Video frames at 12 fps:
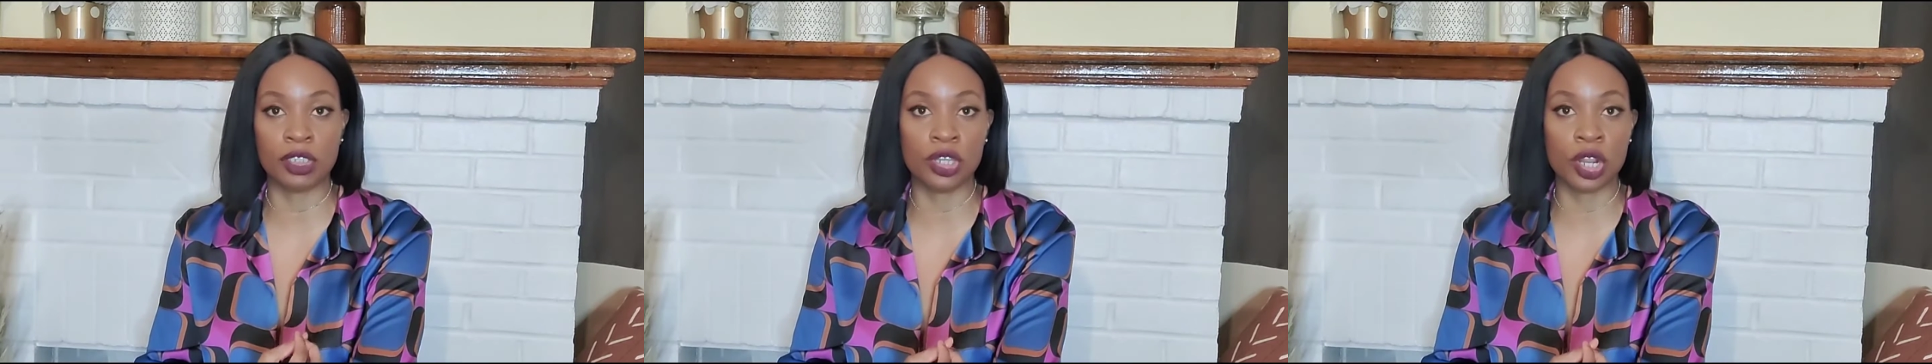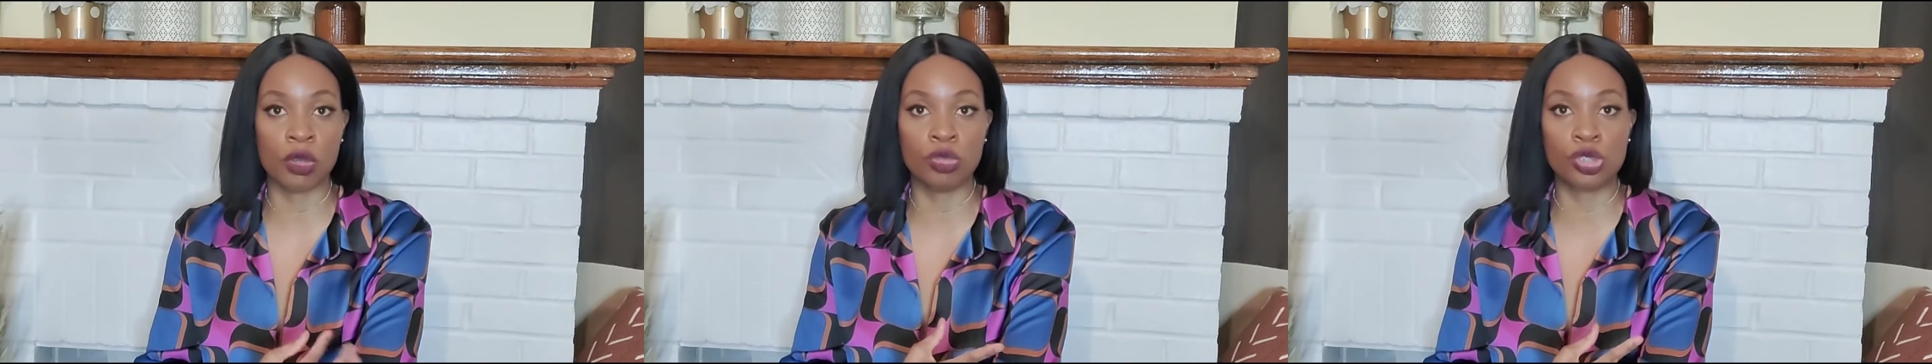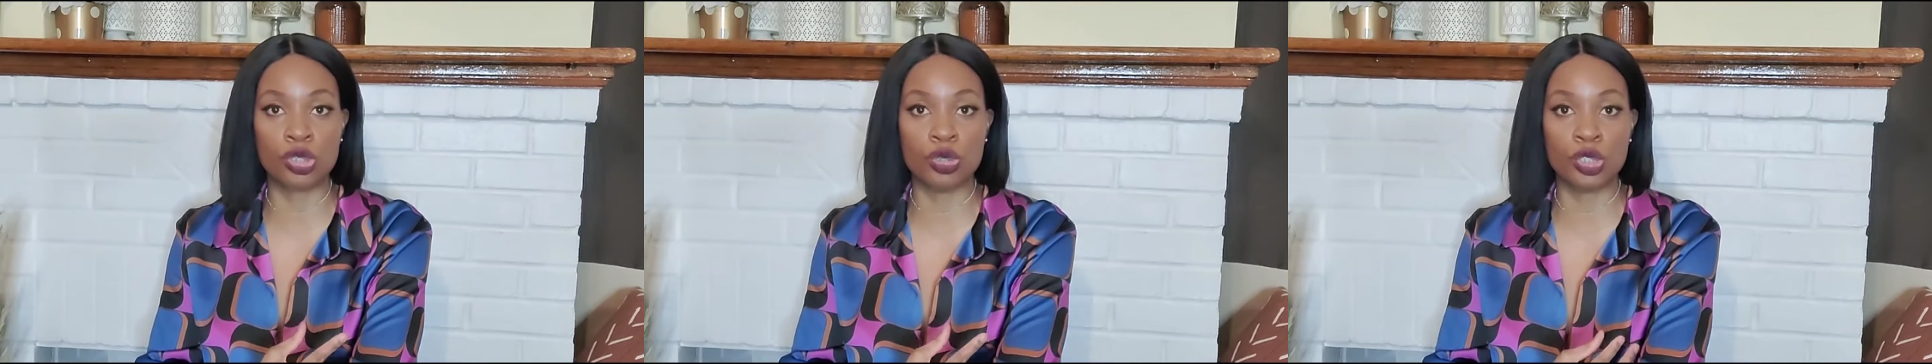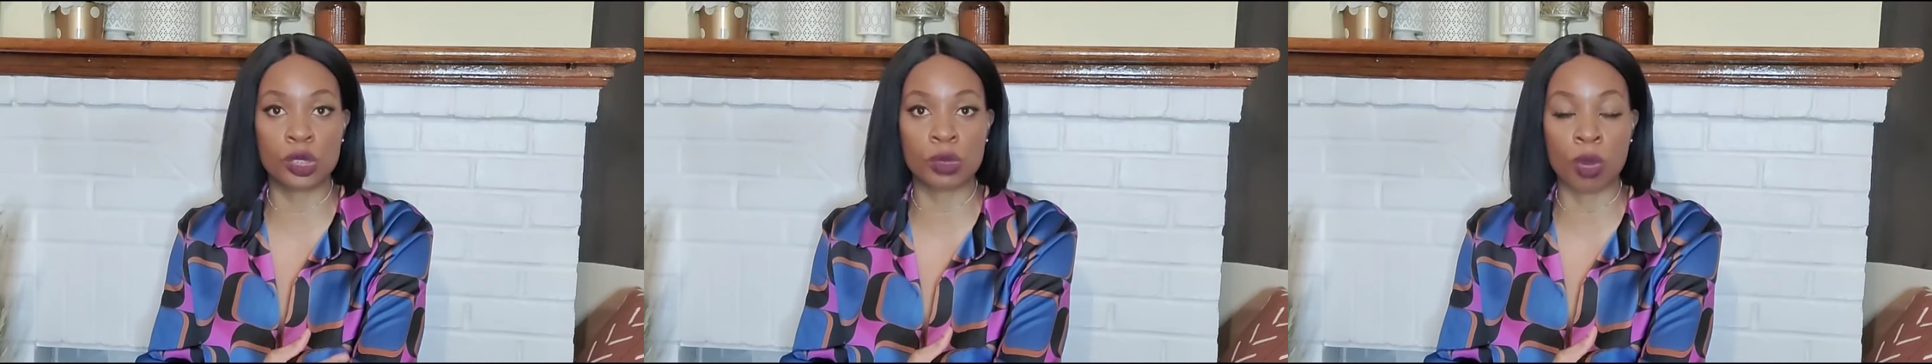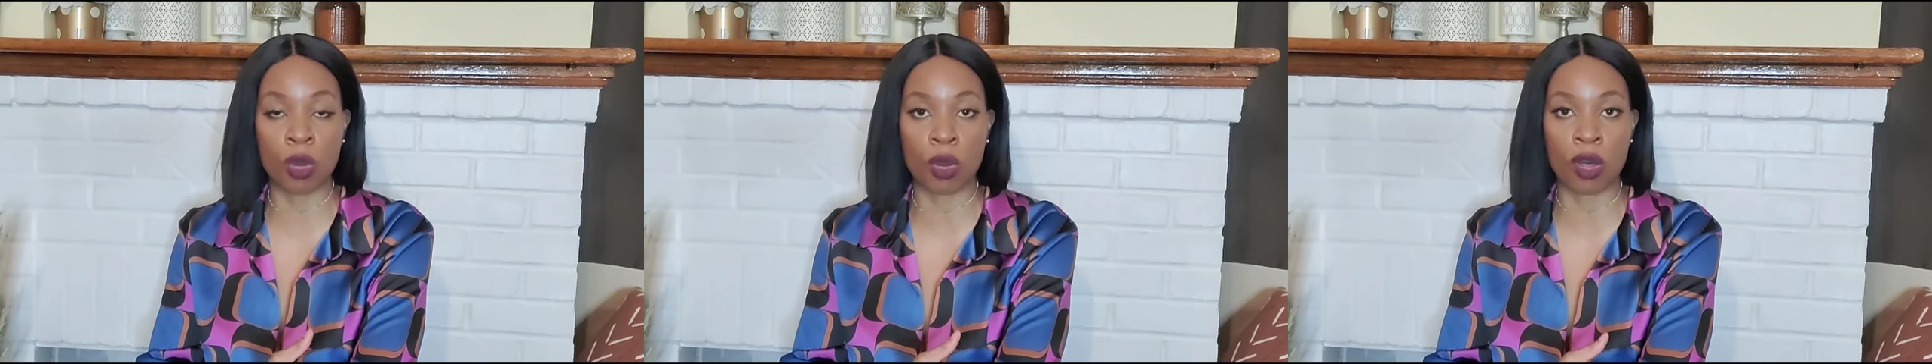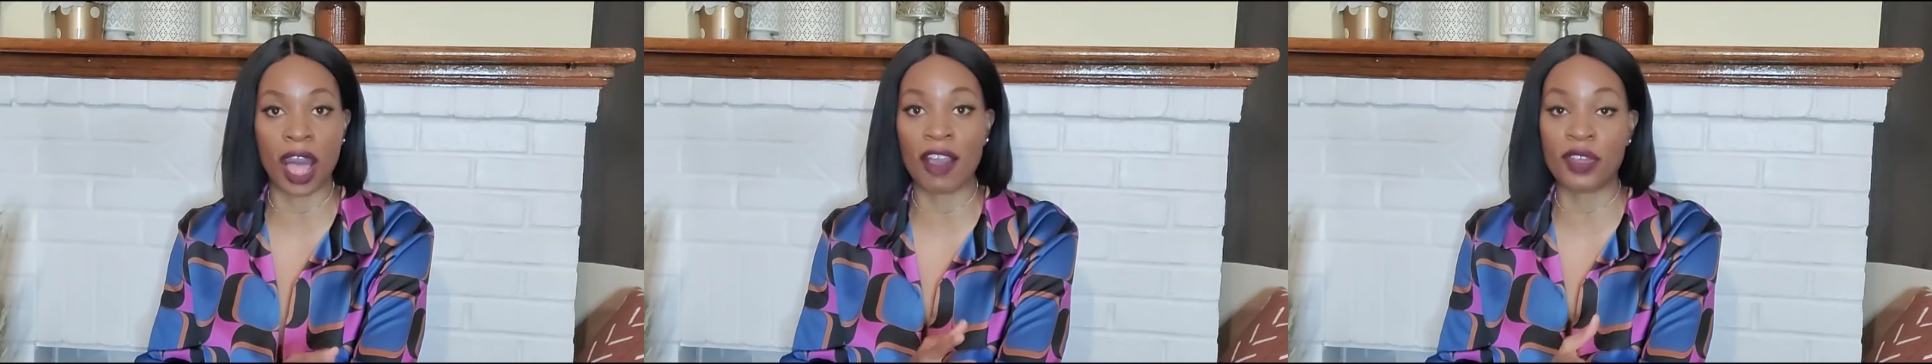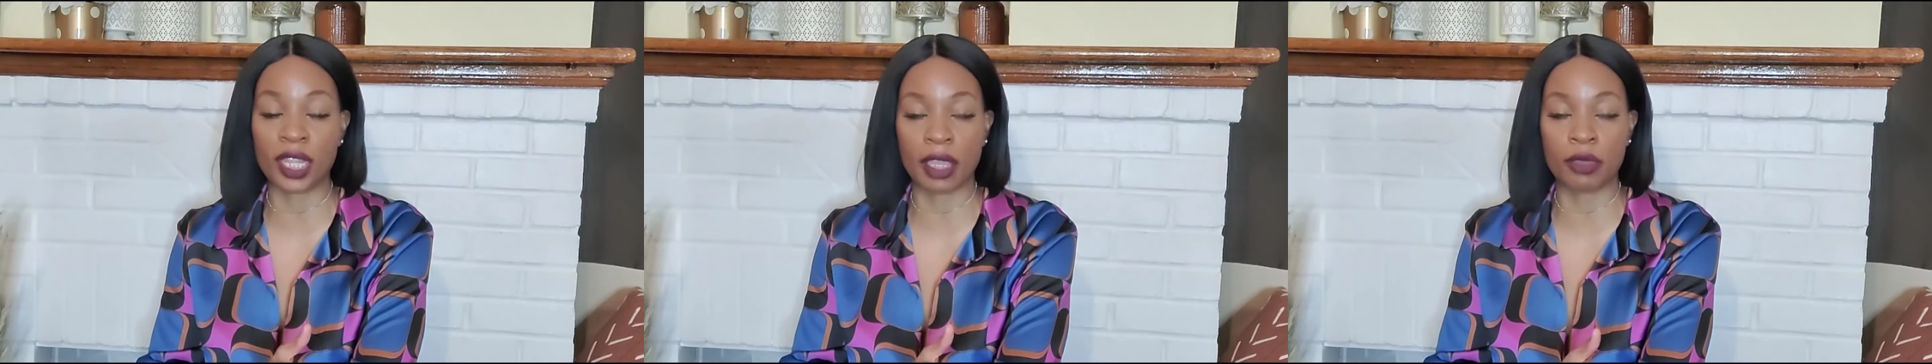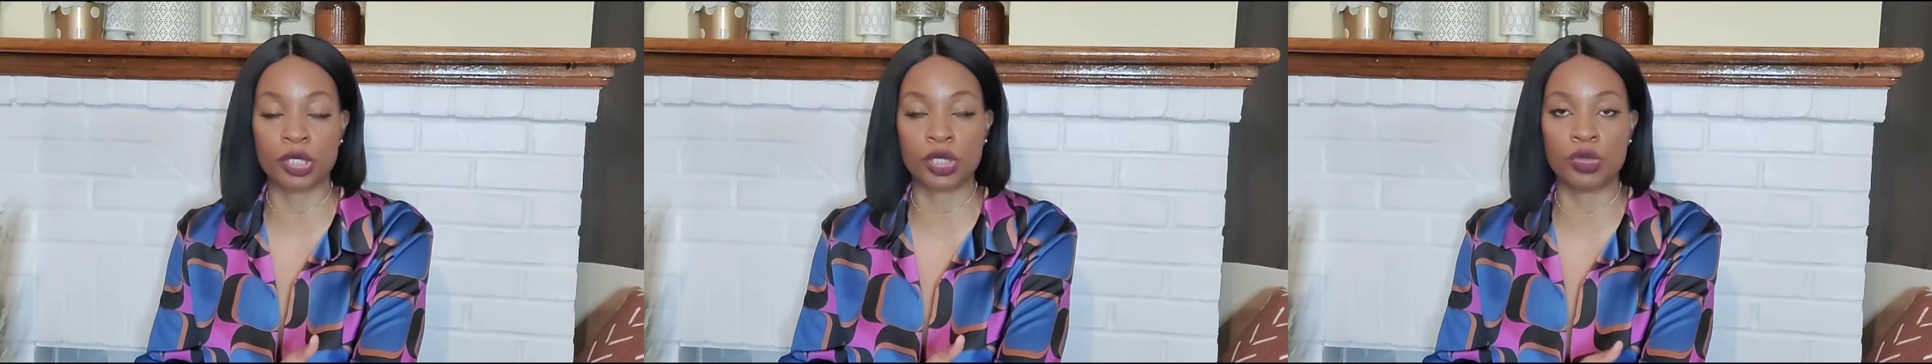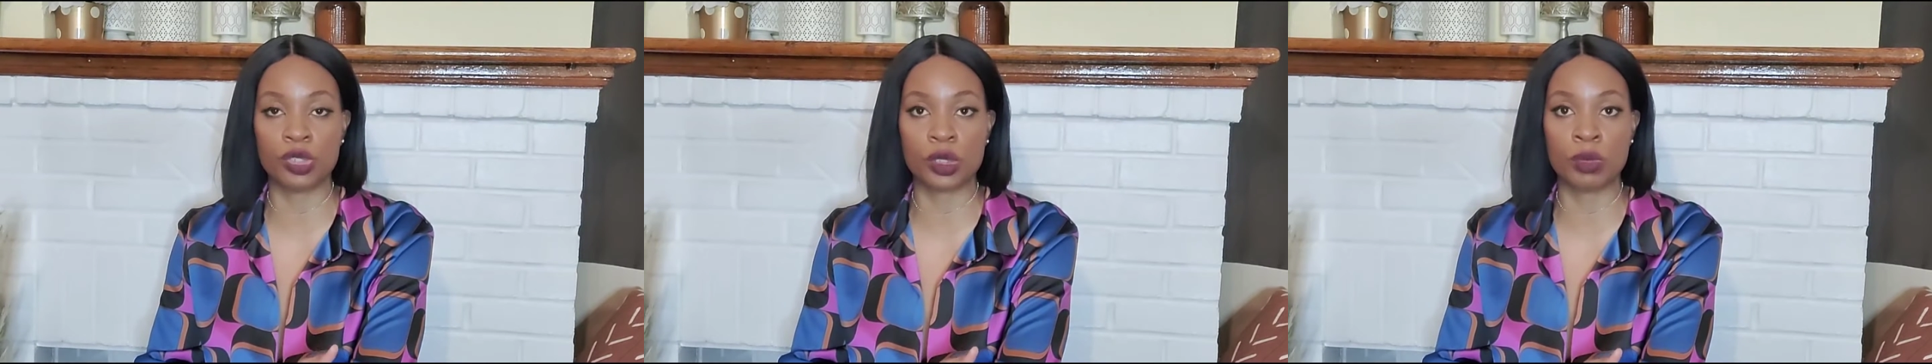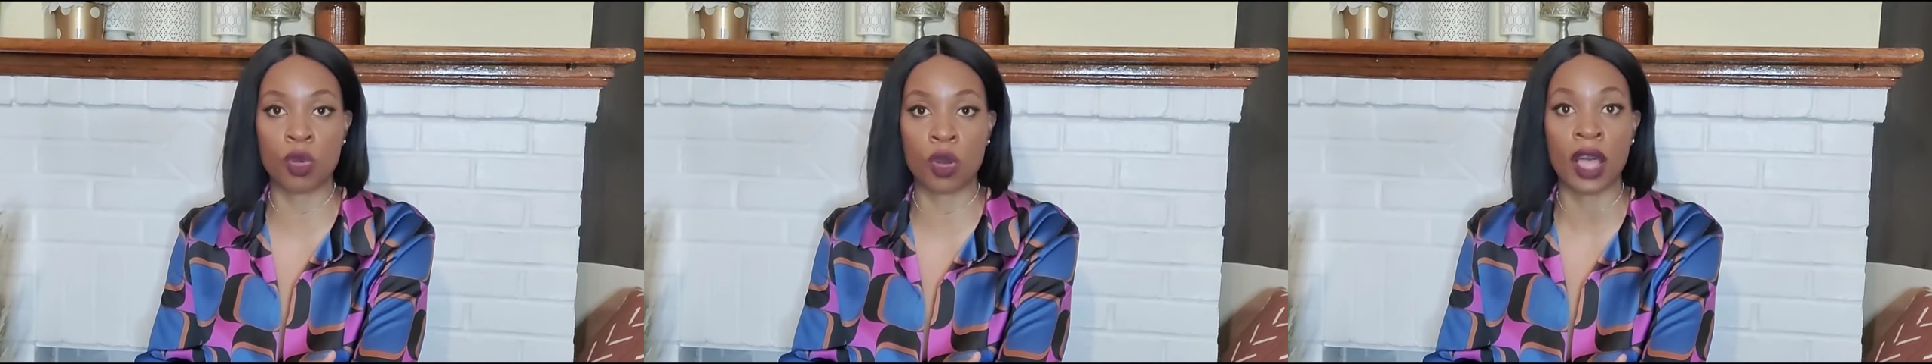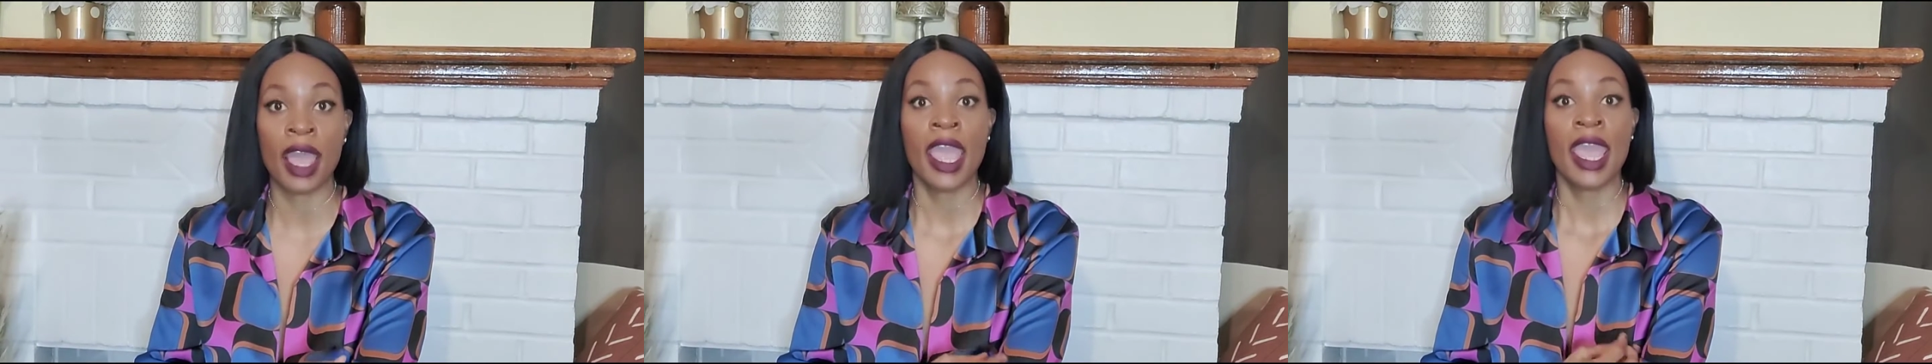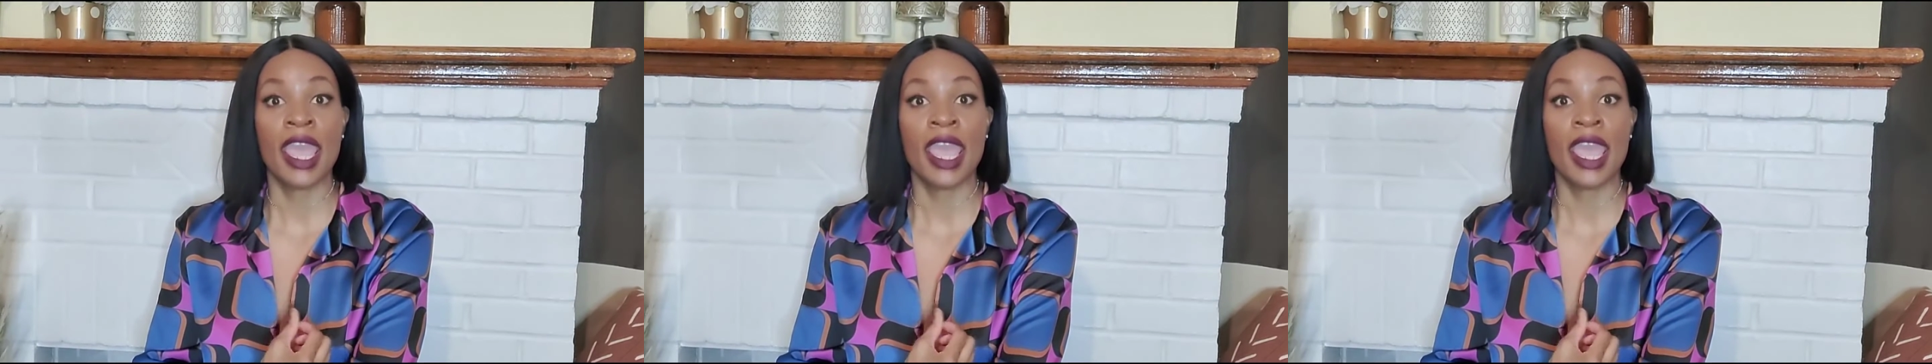you know, too small, I felt like it was too small,